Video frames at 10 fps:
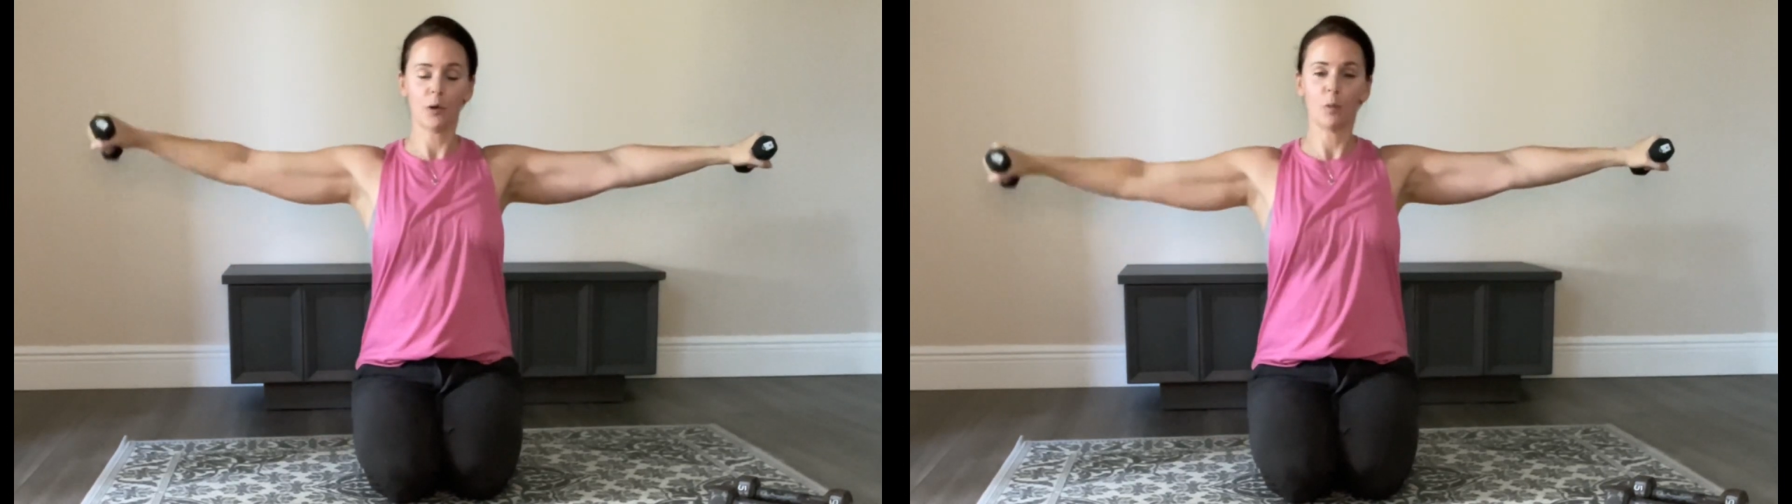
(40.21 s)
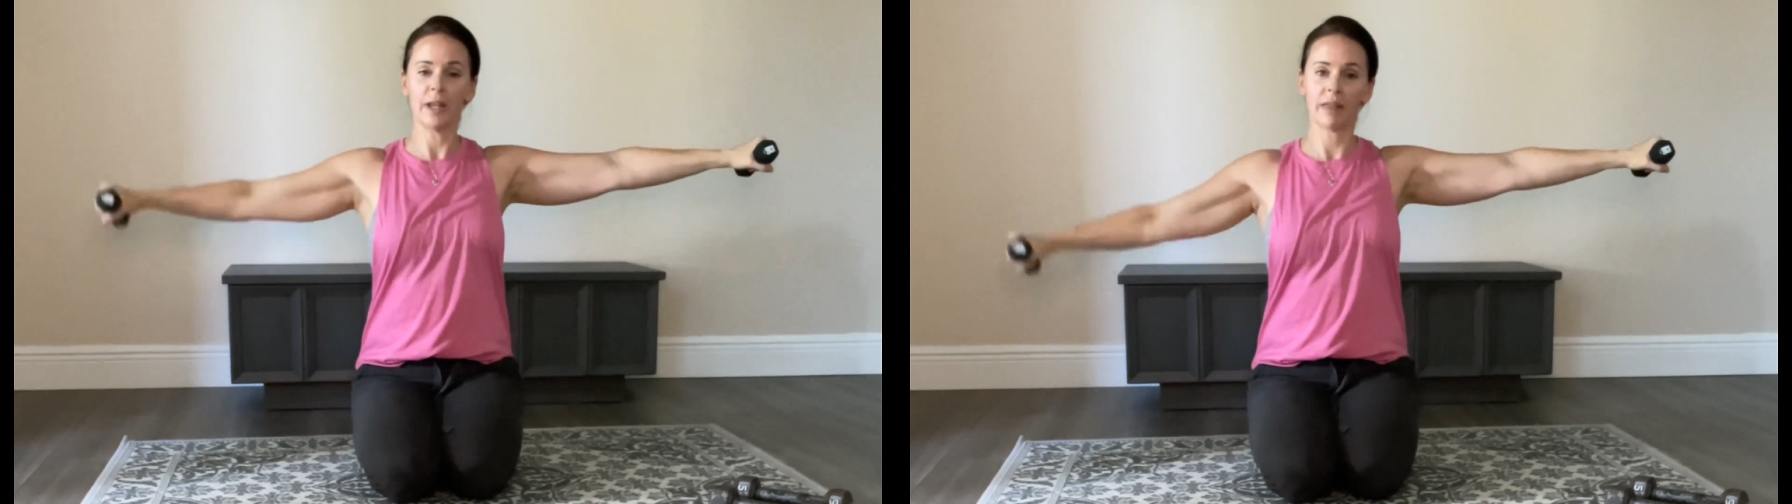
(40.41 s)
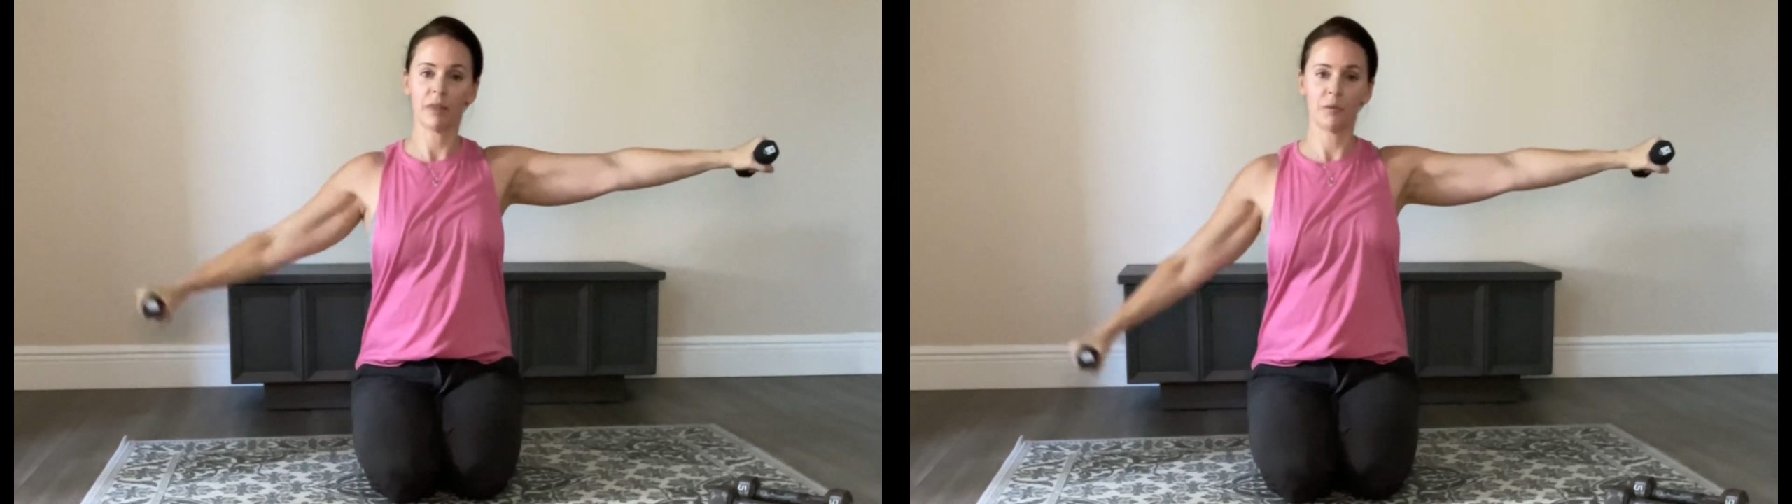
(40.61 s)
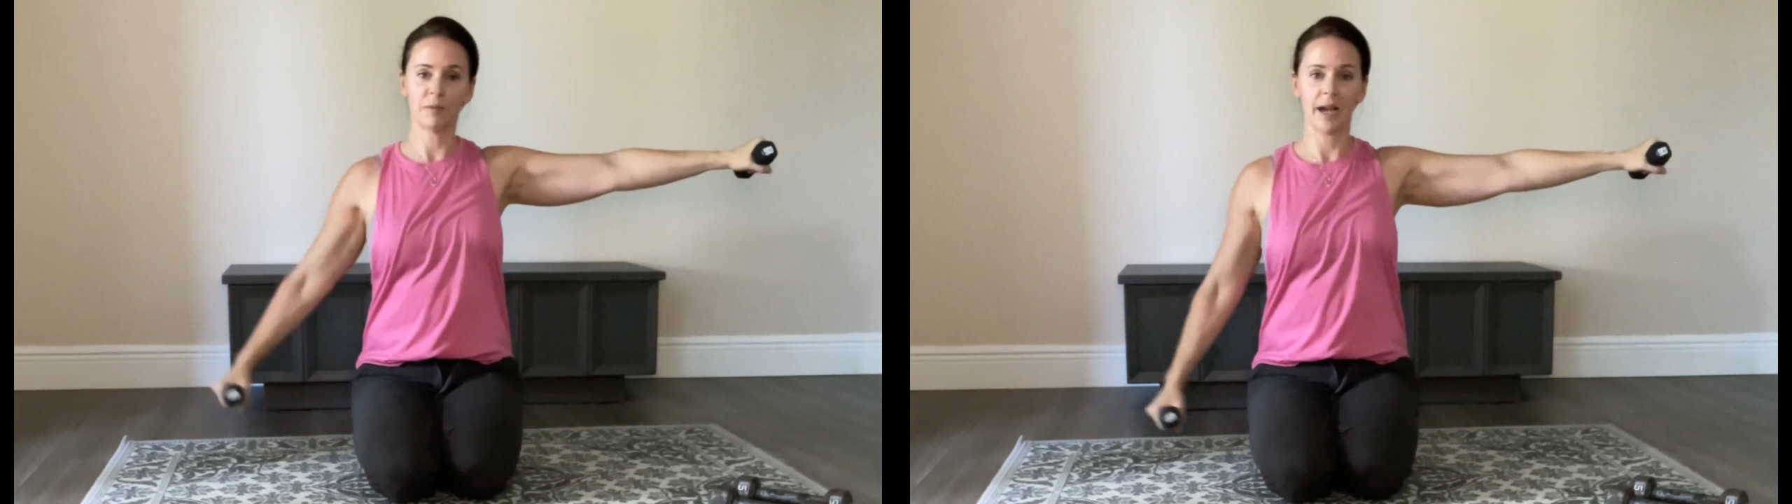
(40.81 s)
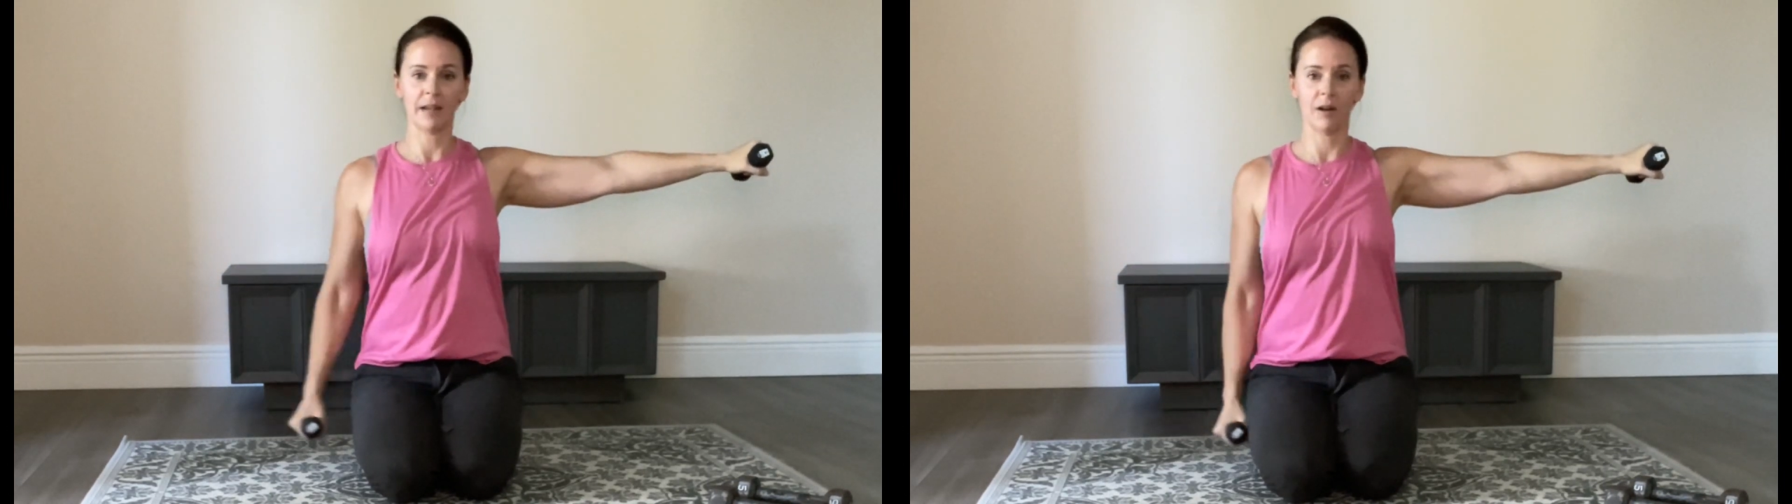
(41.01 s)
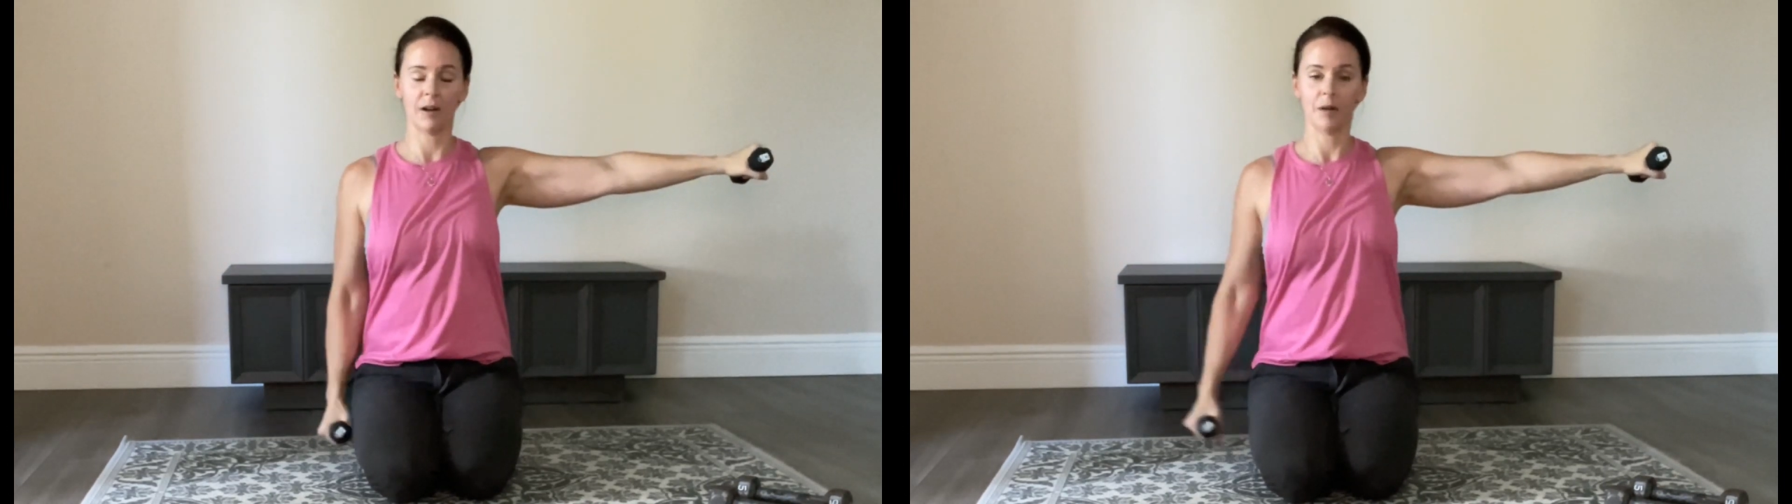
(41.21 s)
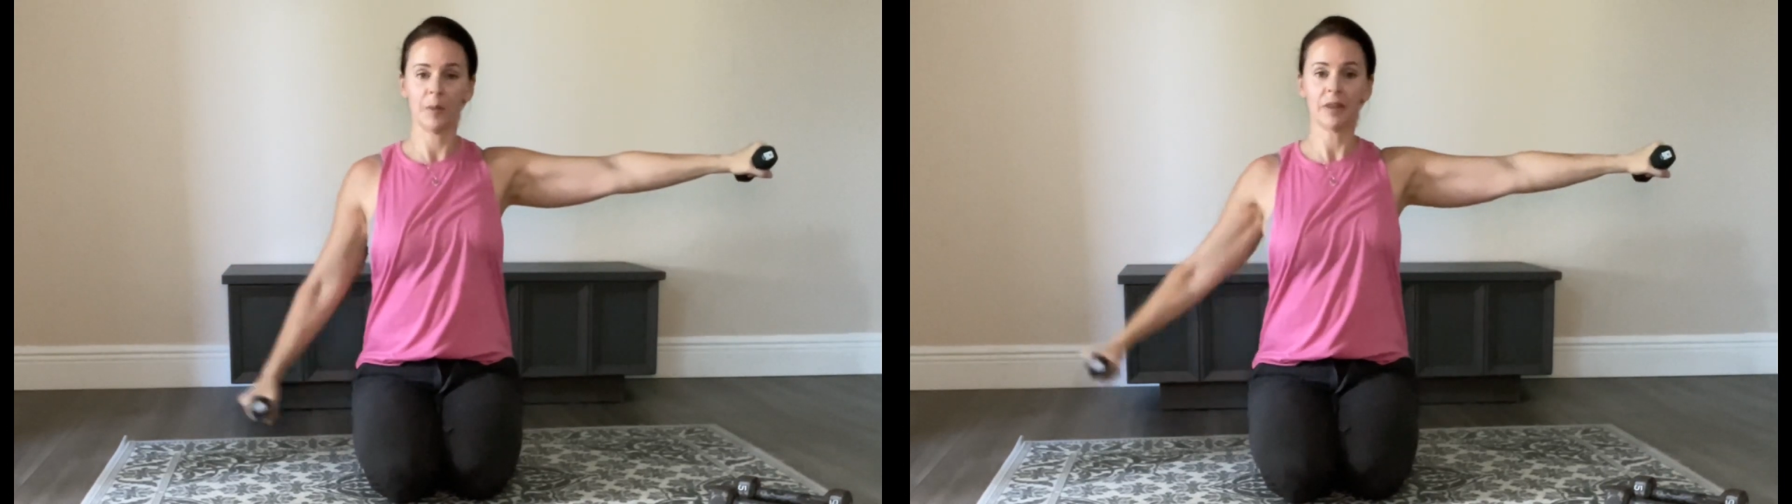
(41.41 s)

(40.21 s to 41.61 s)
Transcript: with the right arm.